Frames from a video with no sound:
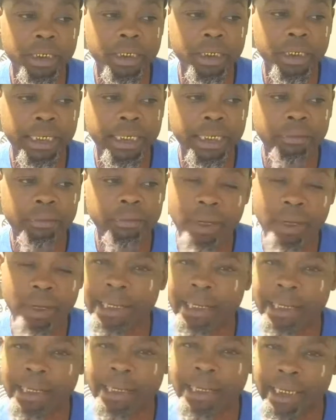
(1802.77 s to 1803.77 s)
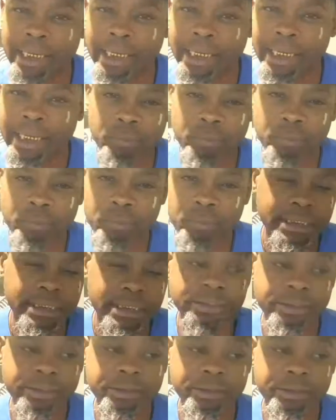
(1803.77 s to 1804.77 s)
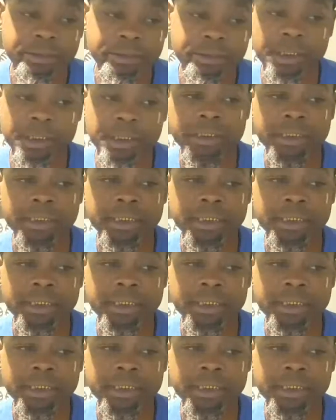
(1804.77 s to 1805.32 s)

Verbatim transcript: where I can be able to really teach him something.